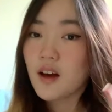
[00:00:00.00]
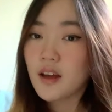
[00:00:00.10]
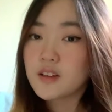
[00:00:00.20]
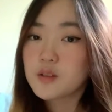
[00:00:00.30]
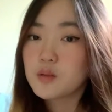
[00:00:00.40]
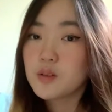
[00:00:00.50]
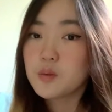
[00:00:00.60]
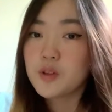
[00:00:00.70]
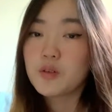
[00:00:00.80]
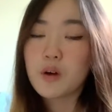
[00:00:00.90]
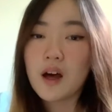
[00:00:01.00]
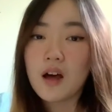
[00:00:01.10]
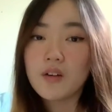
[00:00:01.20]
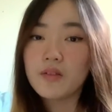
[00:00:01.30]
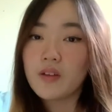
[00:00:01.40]
high school where you
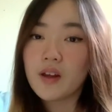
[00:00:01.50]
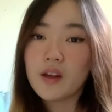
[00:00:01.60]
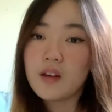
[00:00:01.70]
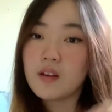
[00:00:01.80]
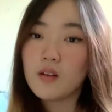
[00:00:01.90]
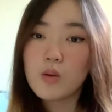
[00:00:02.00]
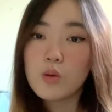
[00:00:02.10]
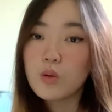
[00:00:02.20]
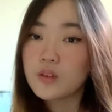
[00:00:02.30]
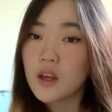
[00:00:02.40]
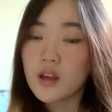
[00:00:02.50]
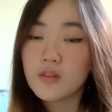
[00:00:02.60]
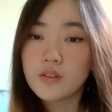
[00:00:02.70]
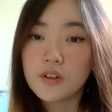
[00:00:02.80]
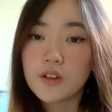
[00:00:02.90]
have a whole day
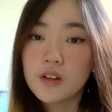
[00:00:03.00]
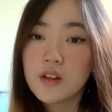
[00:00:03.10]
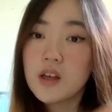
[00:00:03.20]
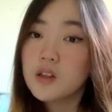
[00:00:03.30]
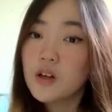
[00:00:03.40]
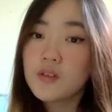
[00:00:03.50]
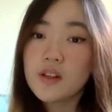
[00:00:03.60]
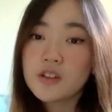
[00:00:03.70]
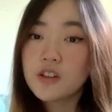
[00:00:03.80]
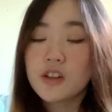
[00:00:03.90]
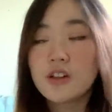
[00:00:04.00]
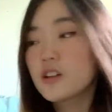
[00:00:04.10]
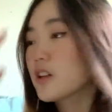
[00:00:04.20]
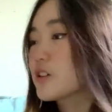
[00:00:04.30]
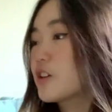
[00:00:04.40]
of learning. You have a lecture
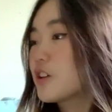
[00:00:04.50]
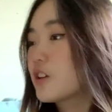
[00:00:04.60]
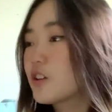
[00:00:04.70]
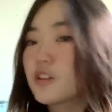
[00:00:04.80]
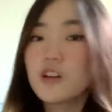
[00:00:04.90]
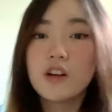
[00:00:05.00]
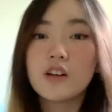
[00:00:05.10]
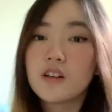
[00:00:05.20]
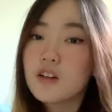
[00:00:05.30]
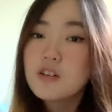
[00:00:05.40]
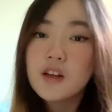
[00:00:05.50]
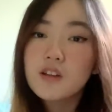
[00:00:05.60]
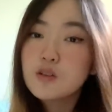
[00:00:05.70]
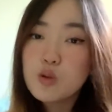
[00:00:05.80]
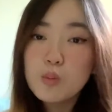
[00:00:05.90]
here, another like
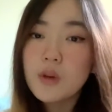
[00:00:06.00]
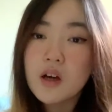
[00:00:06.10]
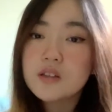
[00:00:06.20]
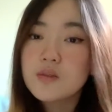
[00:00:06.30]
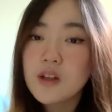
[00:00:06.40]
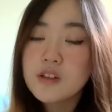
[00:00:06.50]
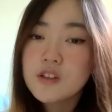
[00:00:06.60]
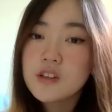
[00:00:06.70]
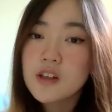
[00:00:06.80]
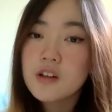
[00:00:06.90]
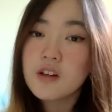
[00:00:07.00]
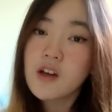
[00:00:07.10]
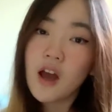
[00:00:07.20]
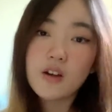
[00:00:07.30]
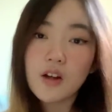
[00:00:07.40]
2 blocks of lectures here,
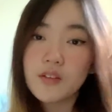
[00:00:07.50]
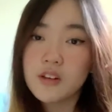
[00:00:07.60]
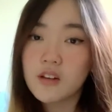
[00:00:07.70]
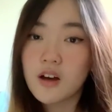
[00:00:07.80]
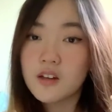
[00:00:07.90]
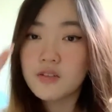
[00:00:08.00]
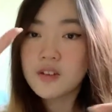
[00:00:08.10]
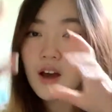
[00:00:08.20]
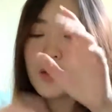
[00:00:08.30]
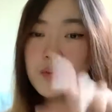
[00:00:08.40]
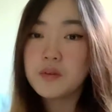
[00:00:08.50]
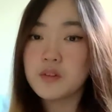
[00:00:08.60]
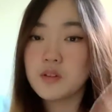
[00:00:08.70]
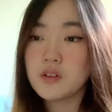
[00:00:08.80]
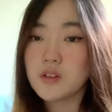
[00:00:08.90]
and you have a lot of time in
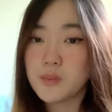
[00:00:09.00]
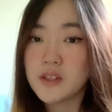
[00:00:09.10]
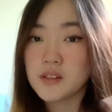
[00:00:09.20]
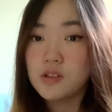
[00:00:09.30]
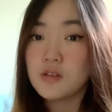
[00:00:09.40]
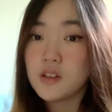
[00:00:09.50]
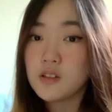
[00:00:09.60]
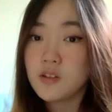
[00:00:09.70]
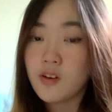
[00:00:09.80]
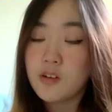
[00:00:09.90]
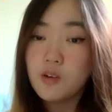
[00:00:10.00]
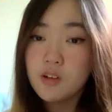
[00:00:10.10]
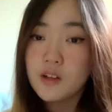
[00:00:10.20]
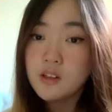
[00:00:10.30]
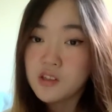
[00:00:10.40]
between those spaces. You'll need to know how to
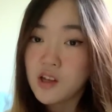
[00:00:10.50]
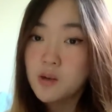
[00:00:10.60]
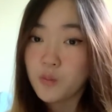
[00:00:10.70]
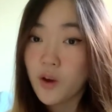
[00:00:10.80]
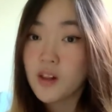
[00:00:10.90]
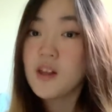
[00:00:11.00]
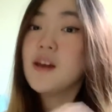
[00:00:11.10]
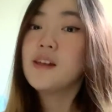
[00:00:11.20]
organize your time well.